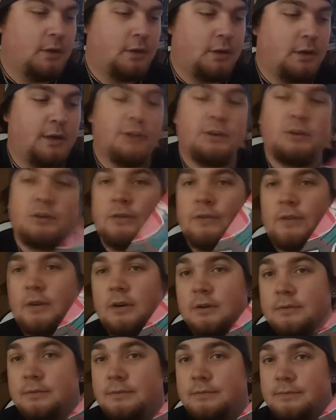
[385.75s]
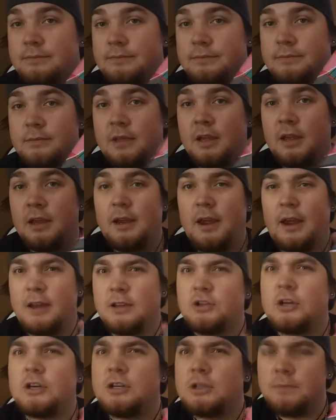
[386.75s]
and issue 4. And
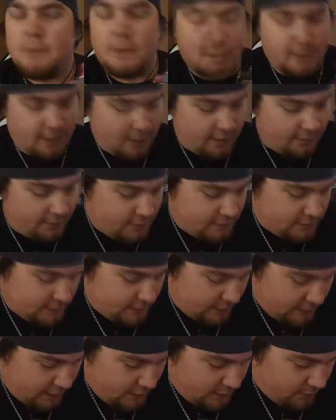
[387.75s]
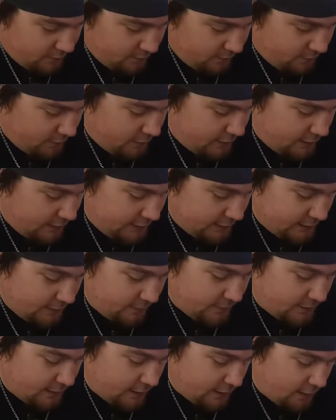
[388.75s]
judging by the covers, like, you can really seem
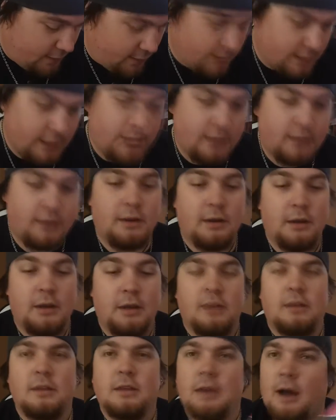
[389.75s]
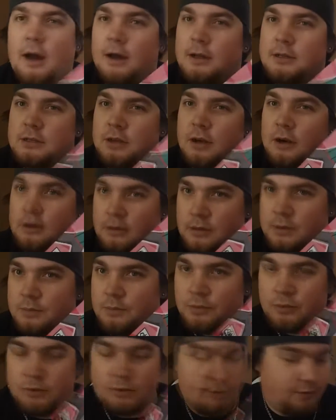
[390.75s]
to tell that the art style
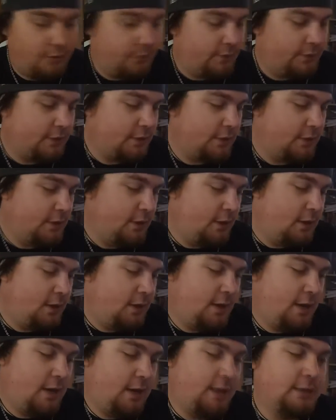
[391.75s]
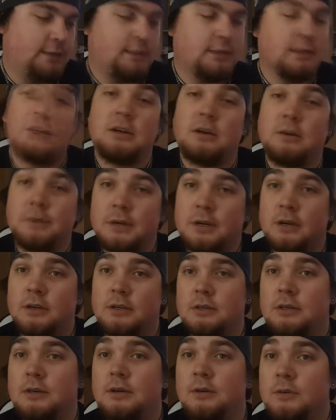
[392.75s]
improves as the comic goes
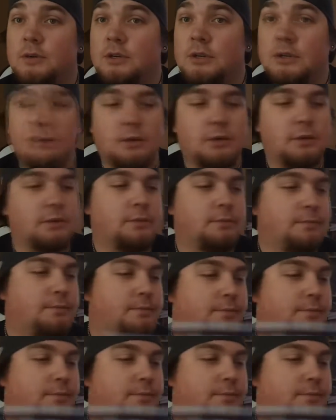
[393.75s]
along, which is awesome.